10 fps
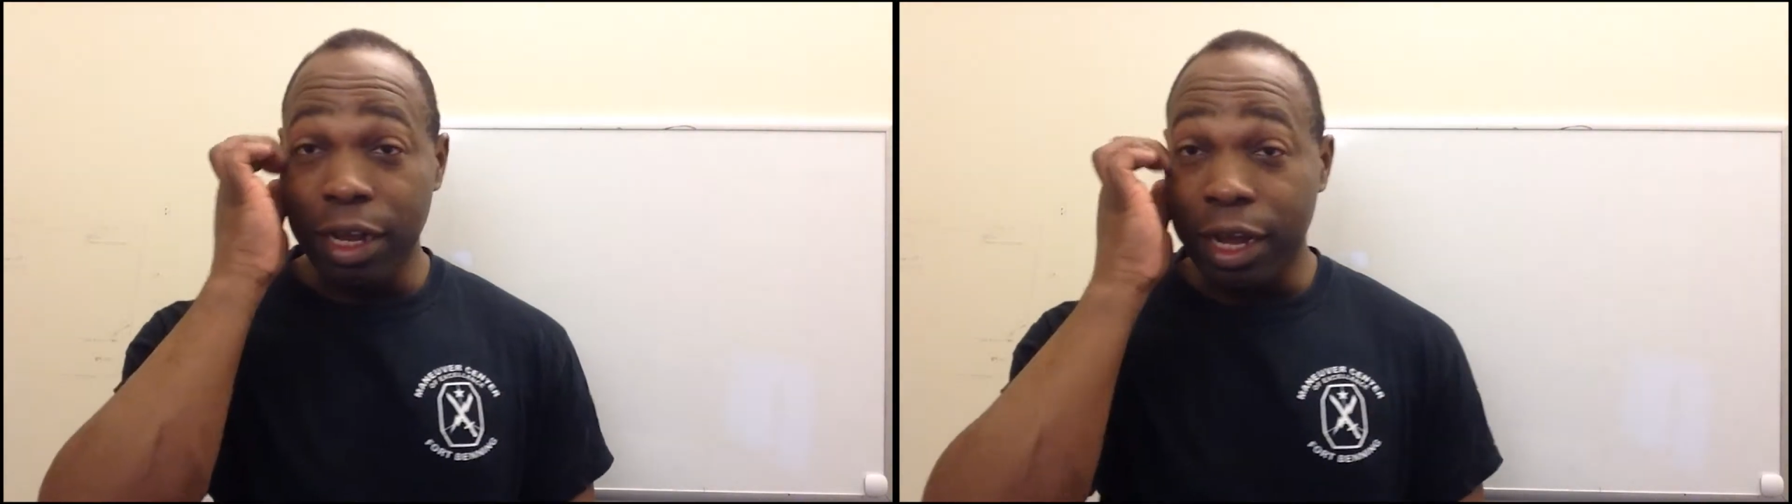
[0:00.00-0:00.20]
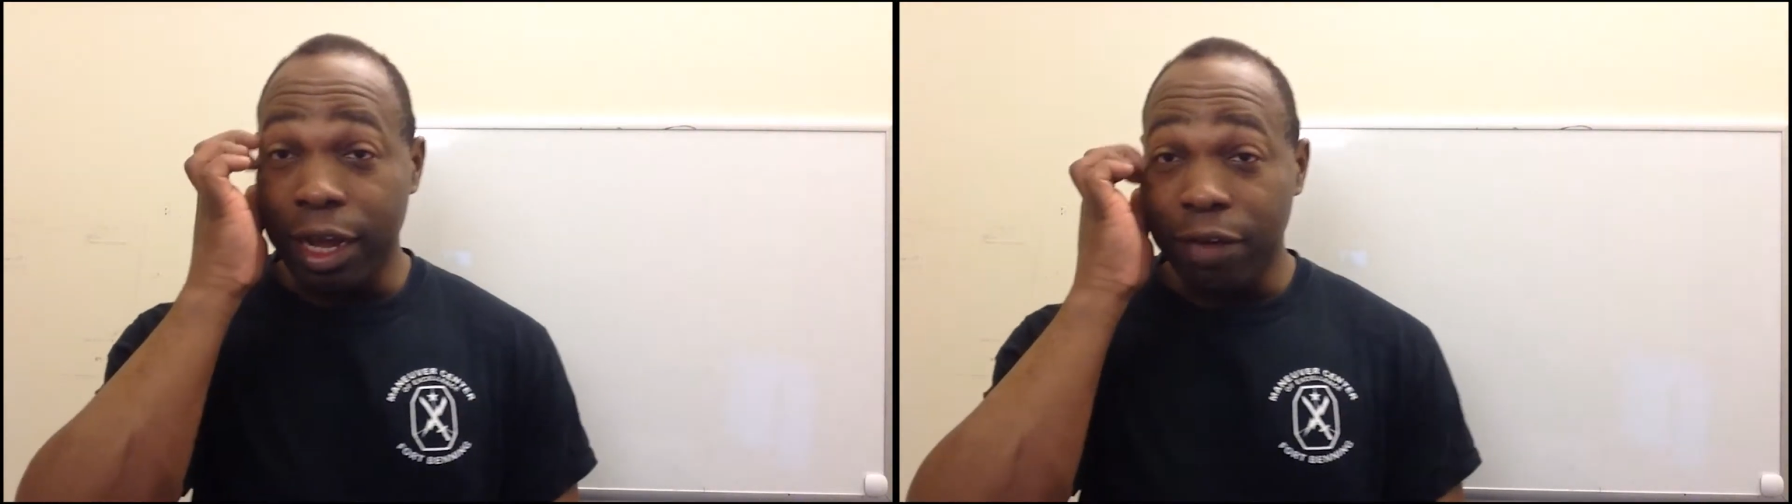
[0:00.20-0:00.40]
day
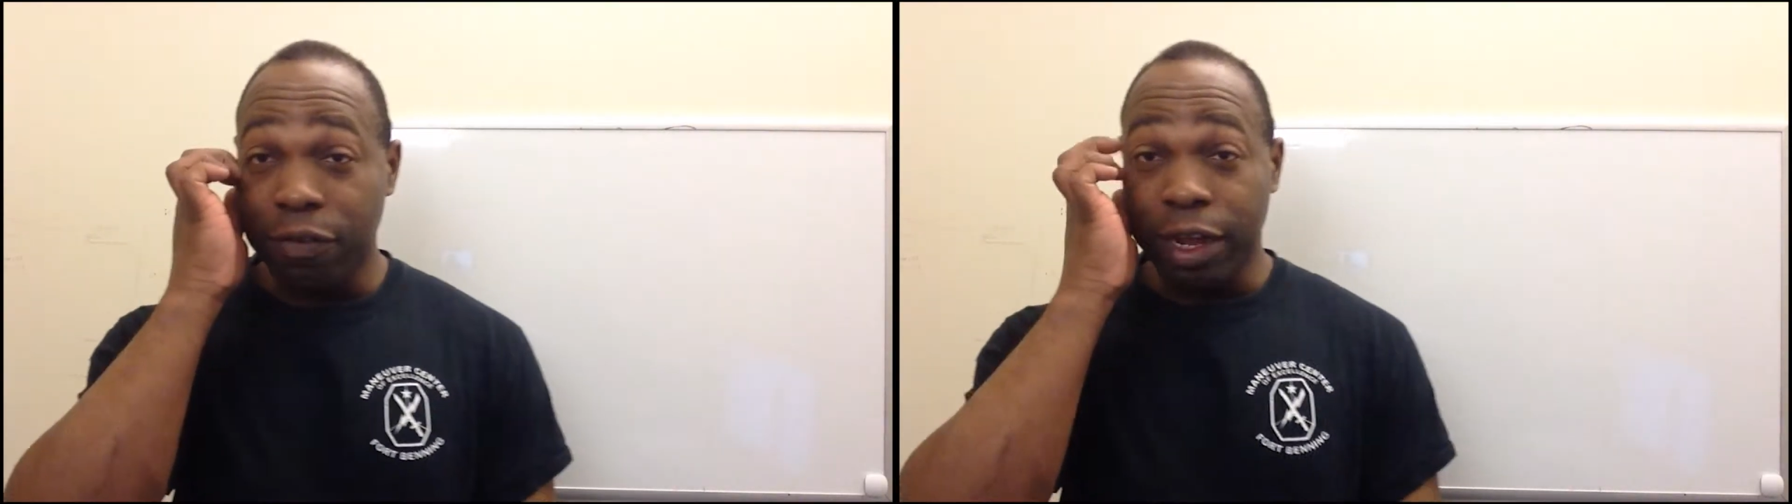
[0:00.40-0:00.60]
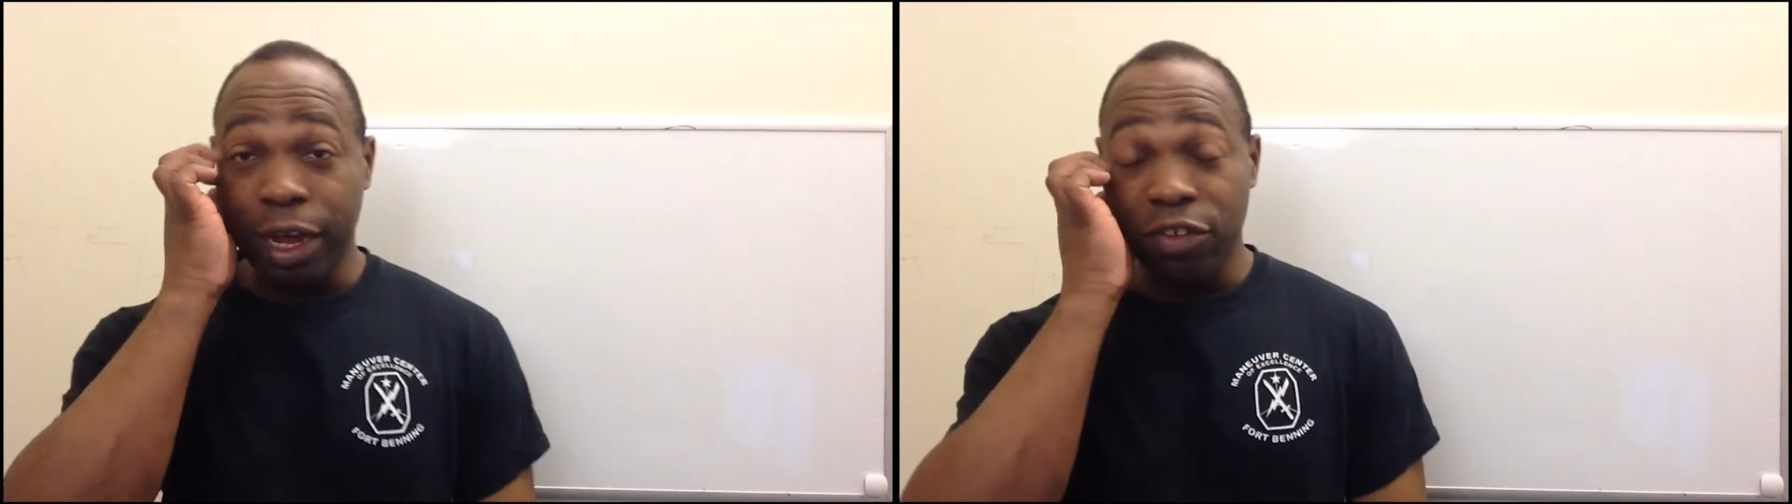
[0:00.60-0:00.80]
I have
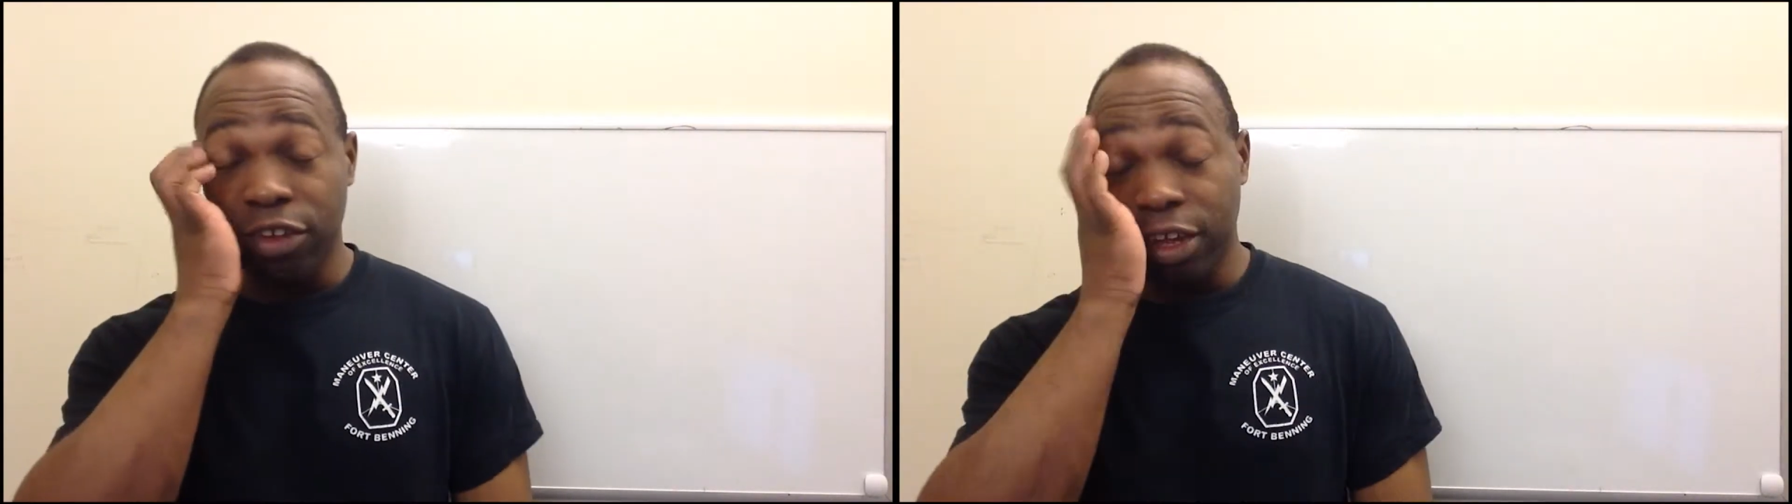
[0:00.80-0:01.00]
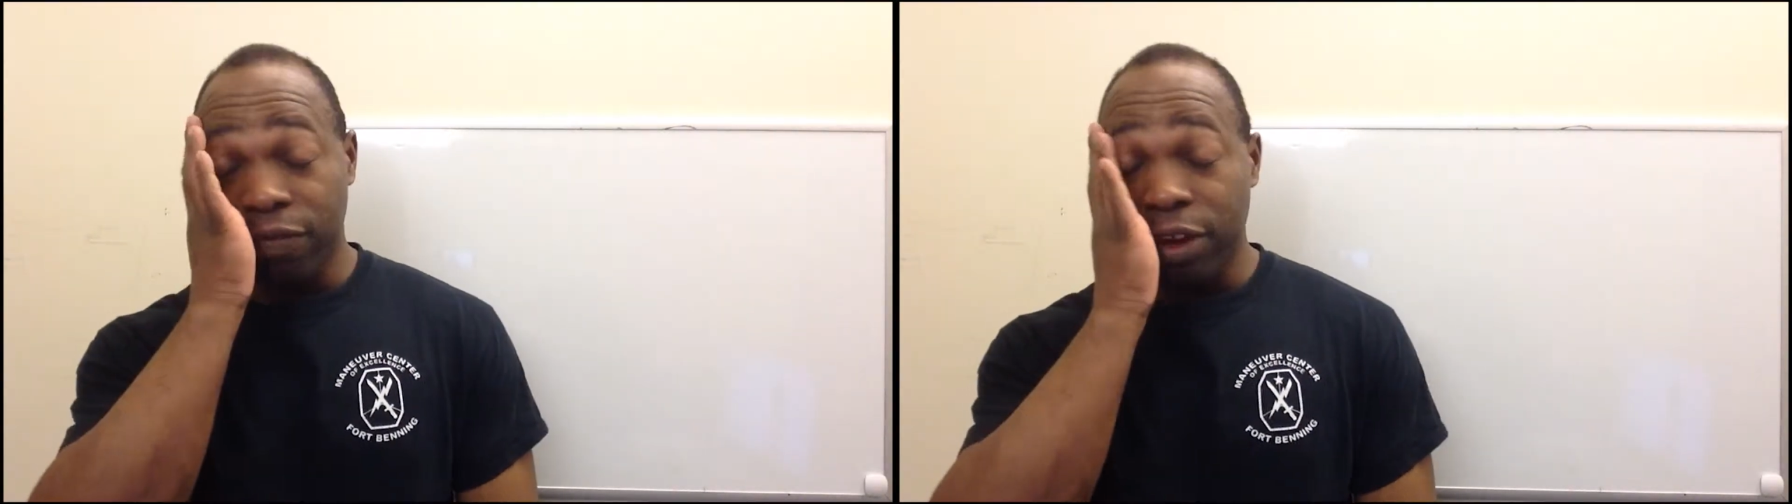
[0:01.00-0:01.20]
to actually
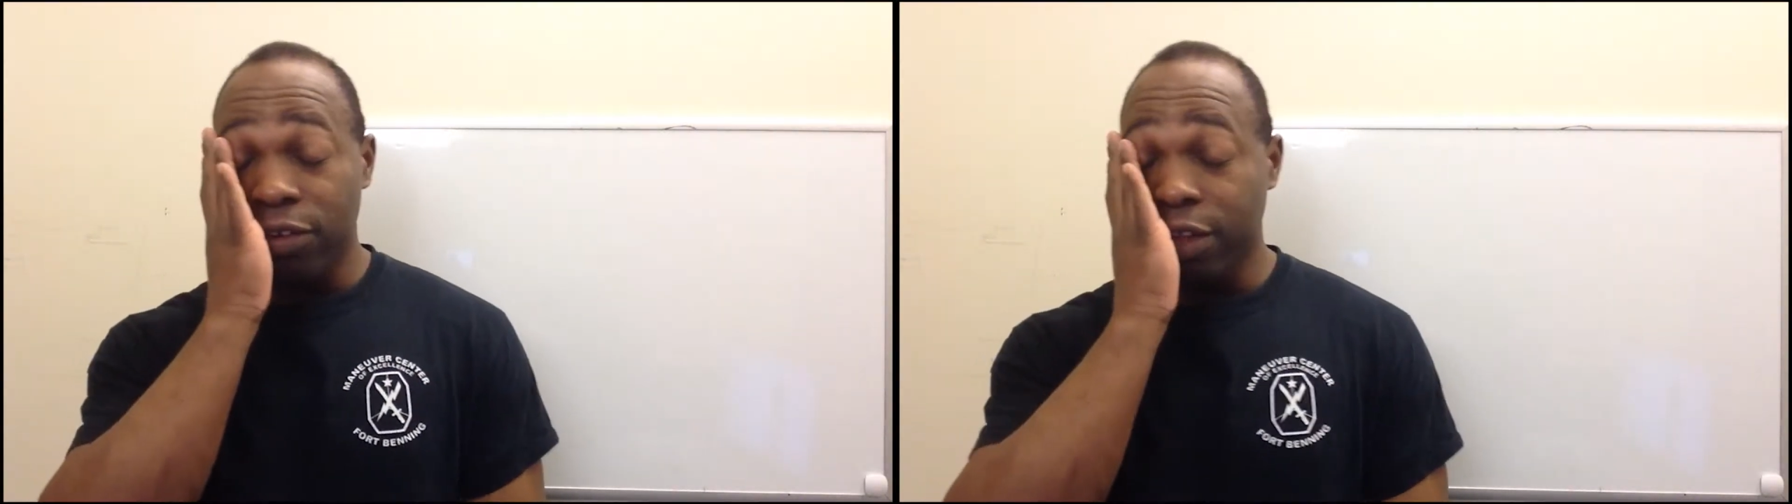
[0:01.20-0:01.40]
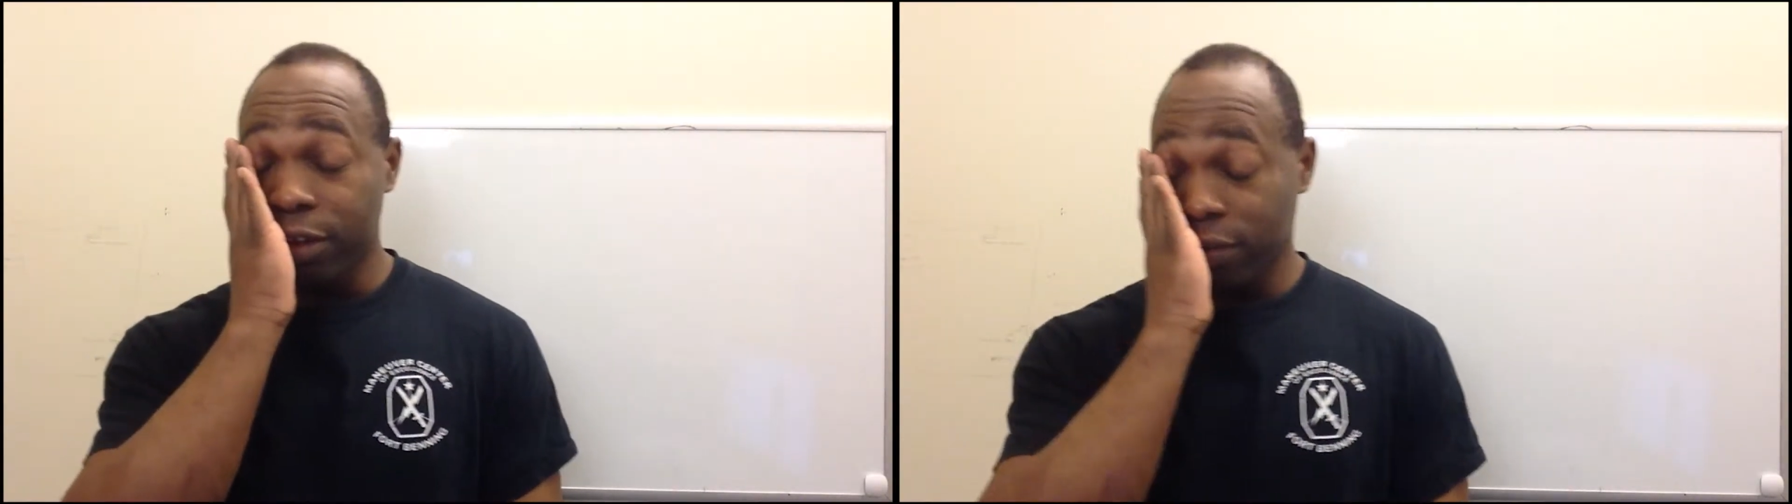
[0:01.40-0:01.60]
get
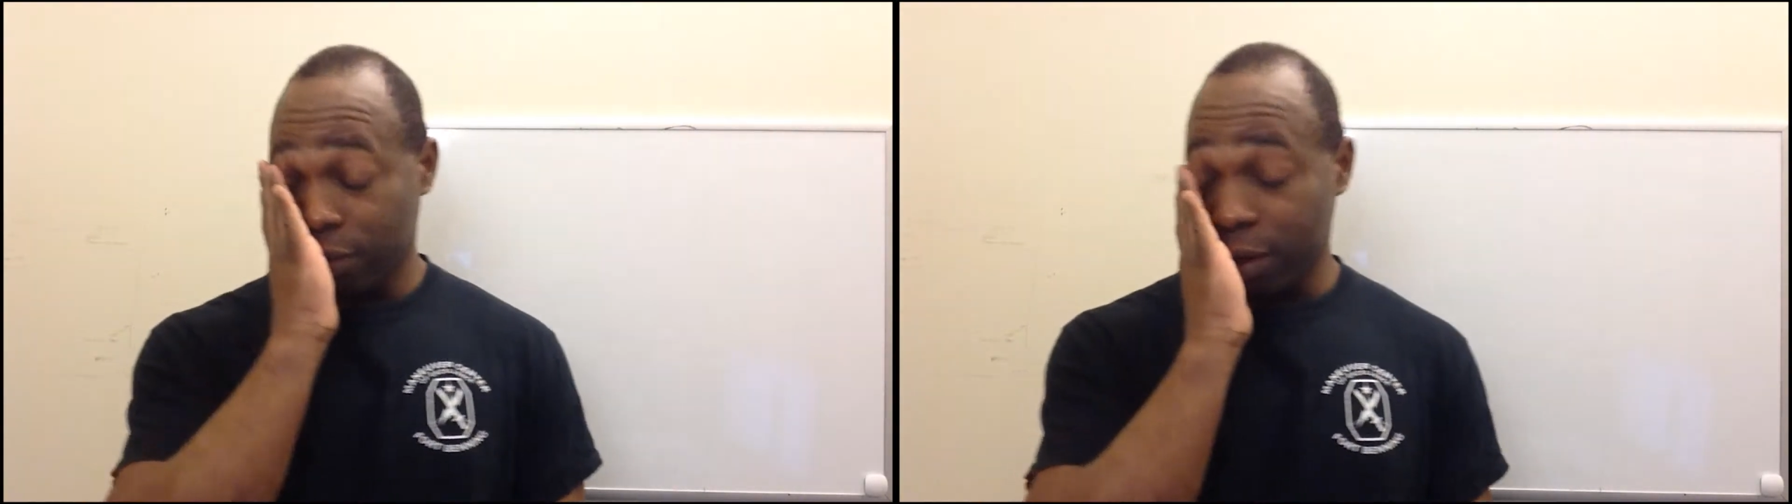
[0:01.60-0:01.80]
videos out.